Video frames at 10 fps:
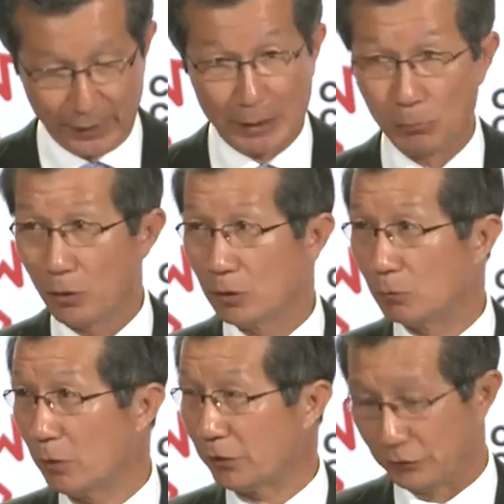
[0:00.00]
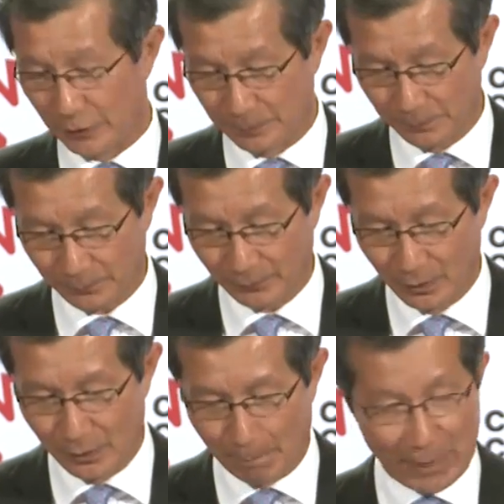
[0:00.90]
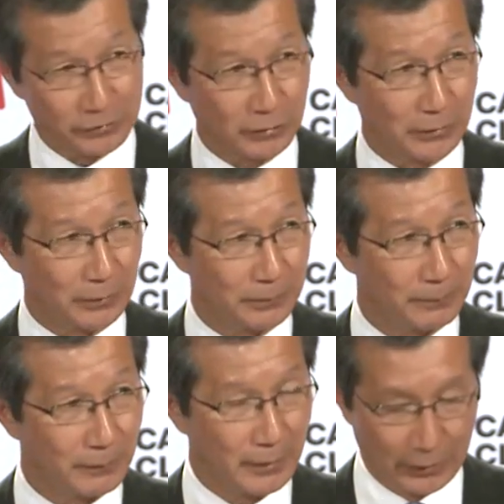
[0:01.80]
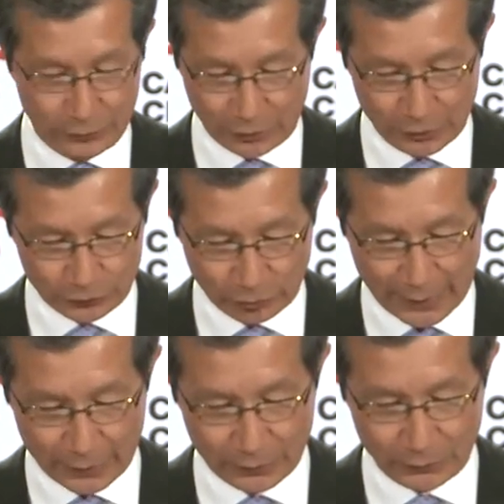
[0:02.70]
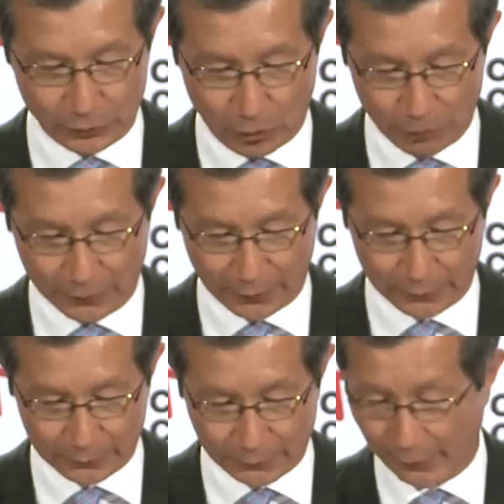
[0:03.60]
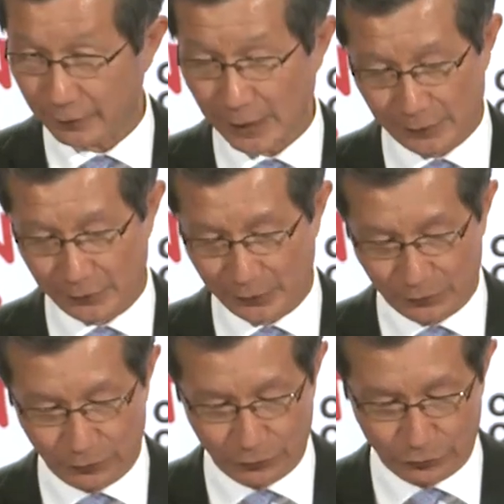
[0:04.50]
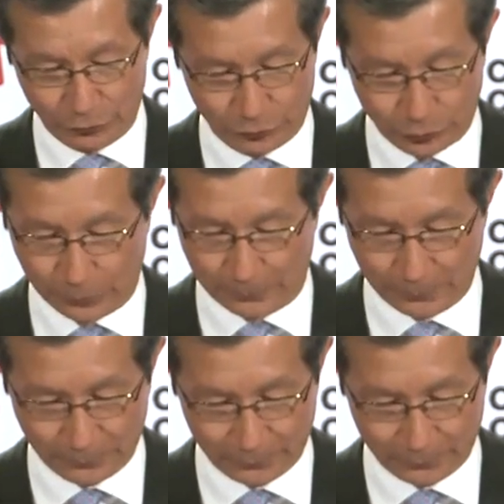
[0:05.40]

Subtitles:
And more worrisome, Mexico is on track to overtake Canada soon.